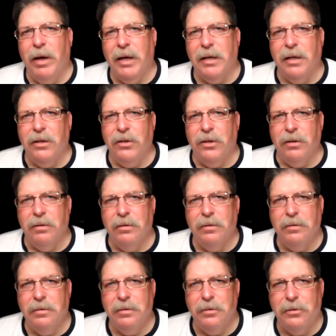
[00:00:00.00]
get back
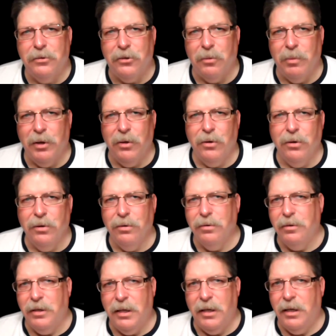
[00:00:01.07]
into some
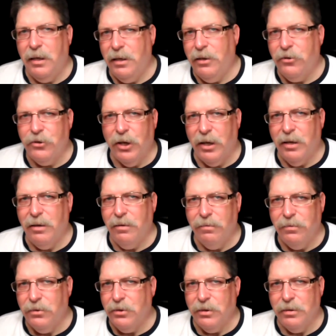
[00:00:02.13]
other DE
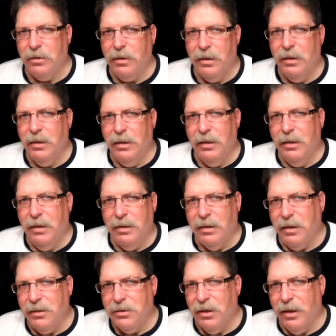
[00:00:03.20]
shaves and
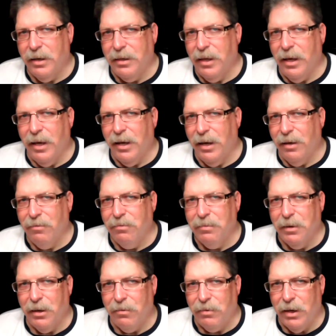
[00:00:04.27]
things like that.
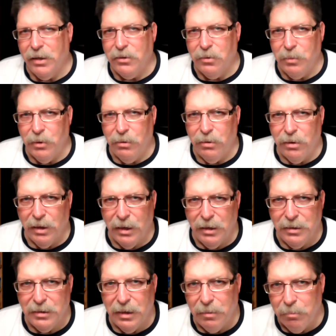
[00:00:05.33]
I've got some other
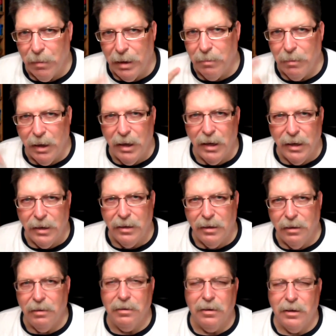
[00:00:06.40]
things in my
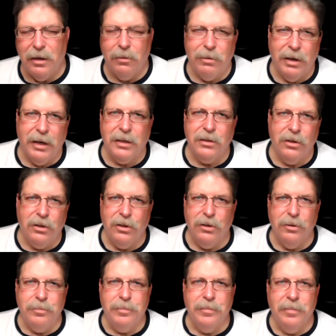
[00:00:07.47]
mind that I would like
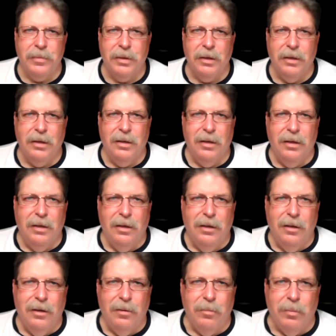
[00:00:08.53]
to do,
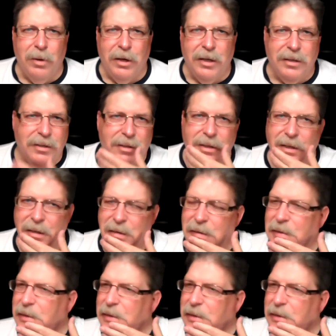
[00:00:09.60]
but